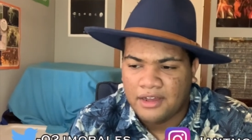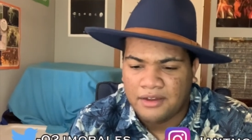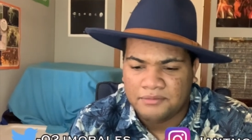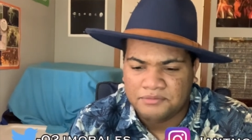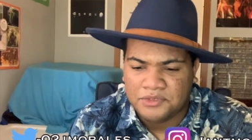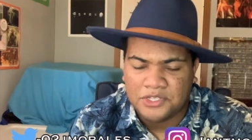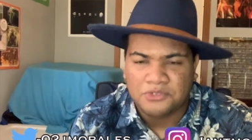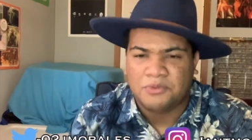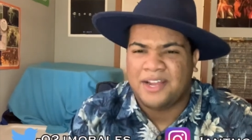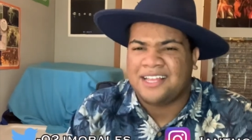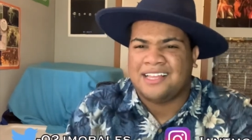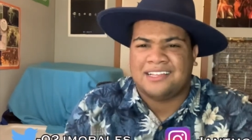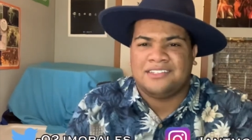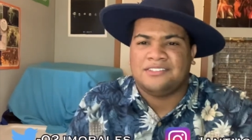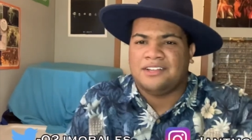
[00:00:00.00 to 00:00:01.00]
Um, he's wearing
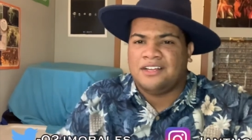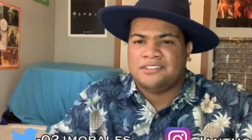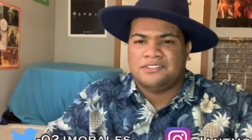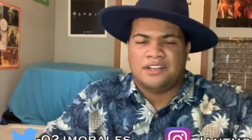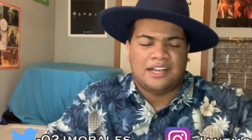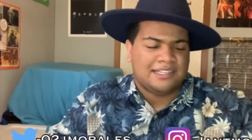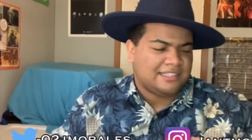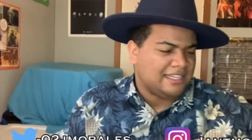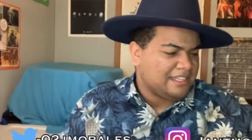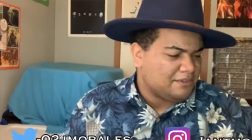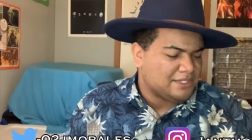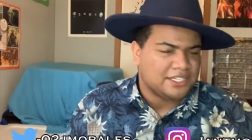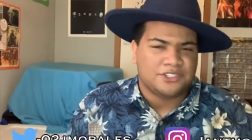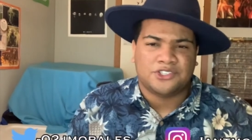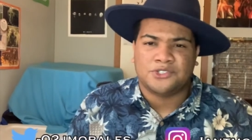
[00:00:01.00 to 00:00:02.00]
like a, a I think that
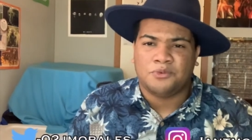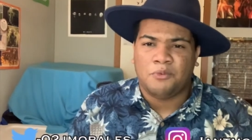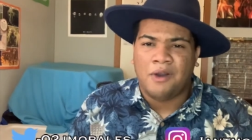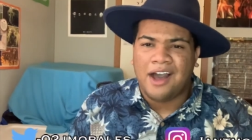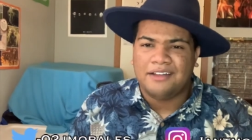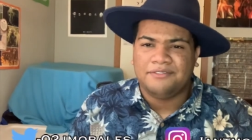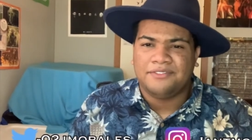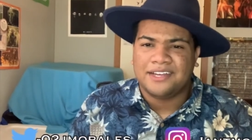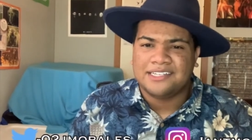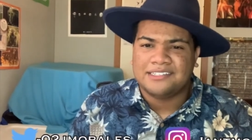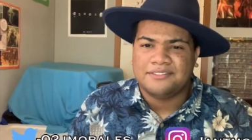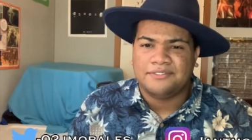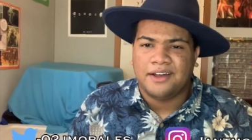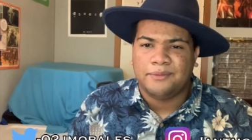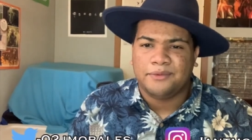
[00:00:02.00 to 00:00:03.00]
was a SWAT vest
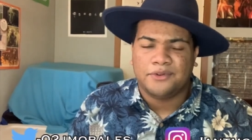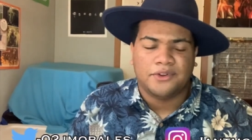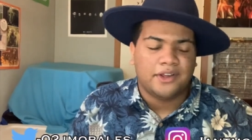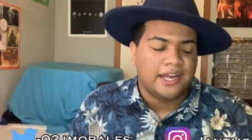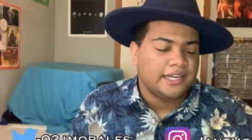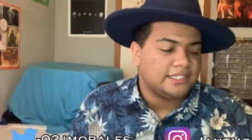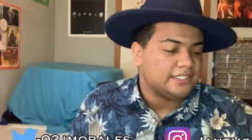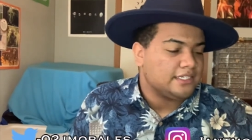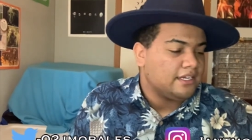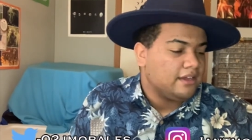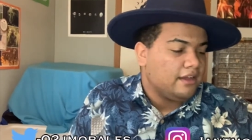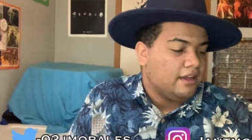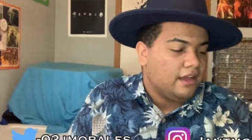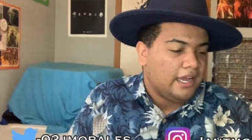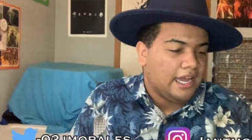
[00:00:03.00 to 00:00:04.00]
if I'm correct.
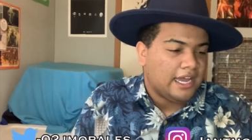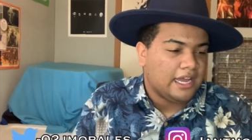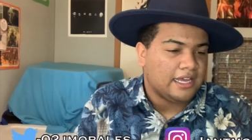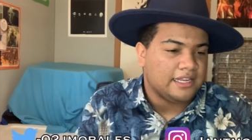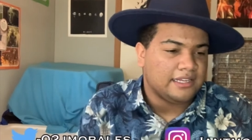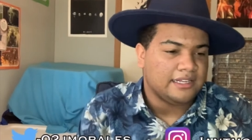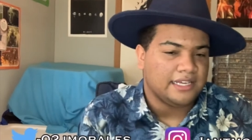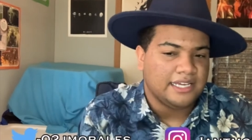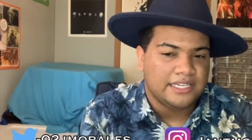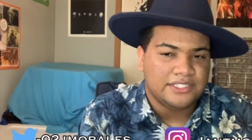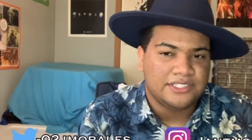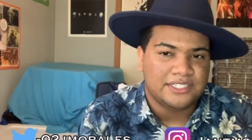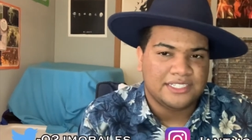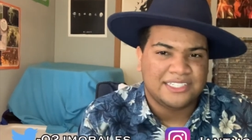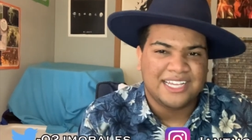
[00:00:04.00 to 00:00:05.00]
And
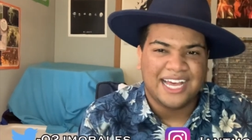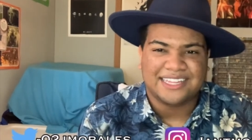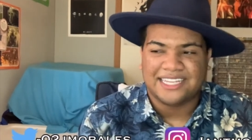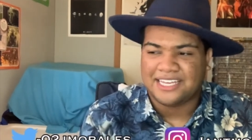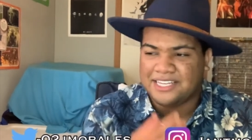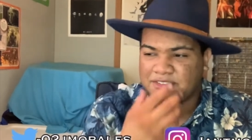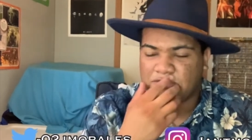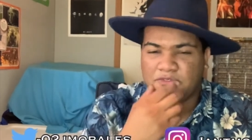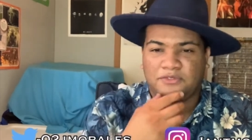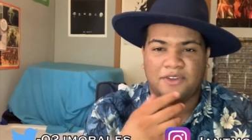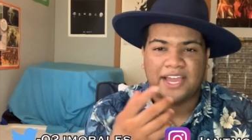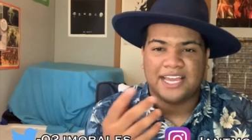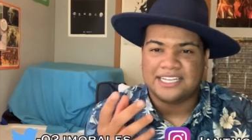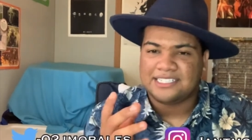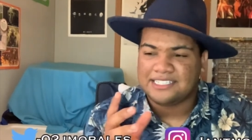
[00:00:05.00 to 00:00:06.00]
he's, he's got like his
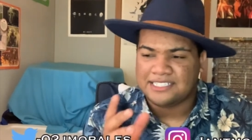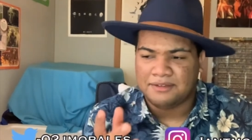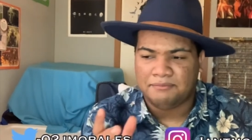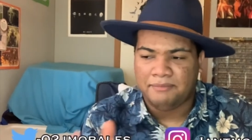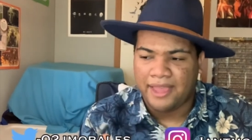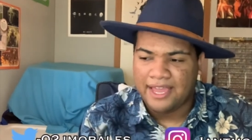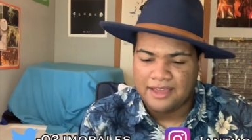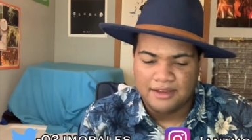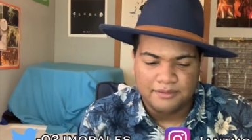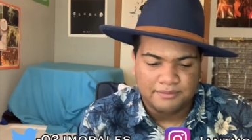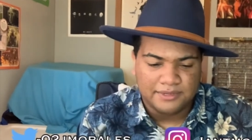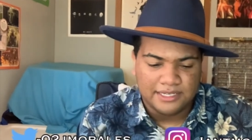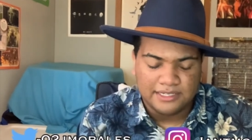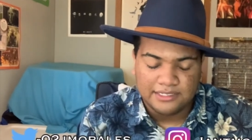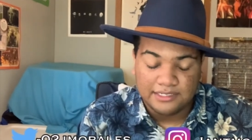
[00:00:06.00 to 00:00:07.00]
face, the makeup.
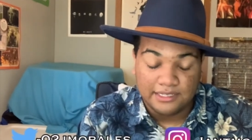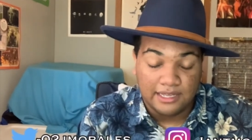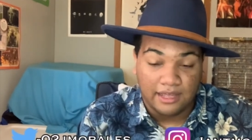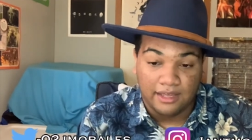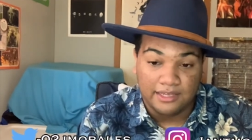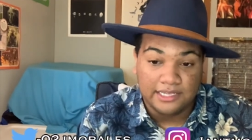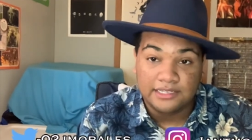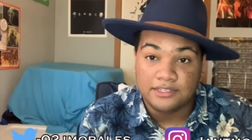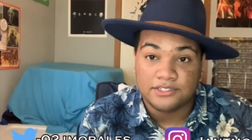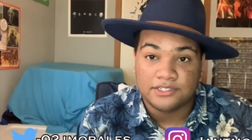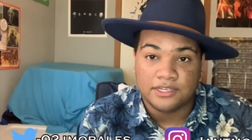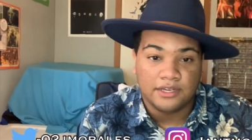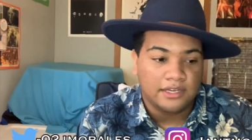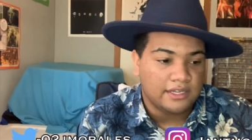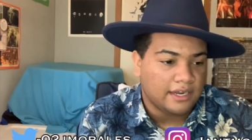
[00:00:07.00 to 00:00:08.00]
It, he looks
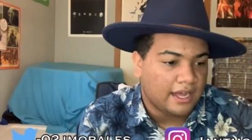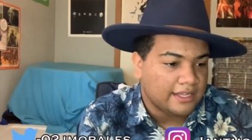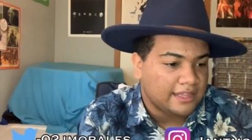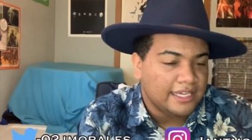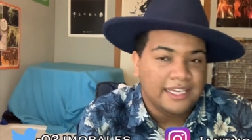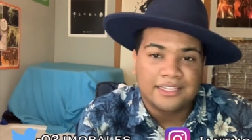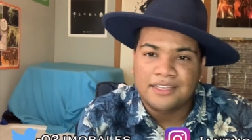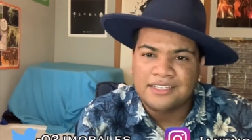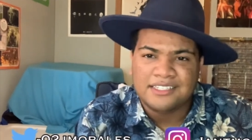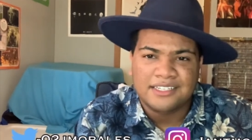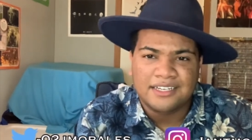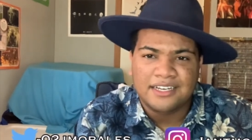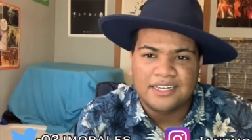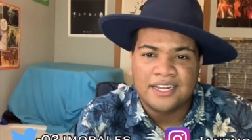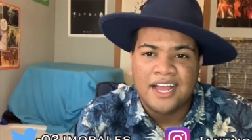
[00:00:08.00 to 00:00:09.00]
good. I think he looks
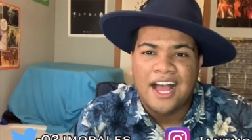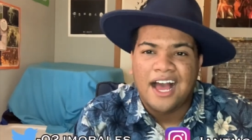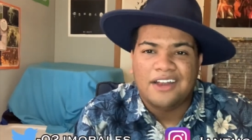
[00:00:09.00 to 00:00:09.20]
good.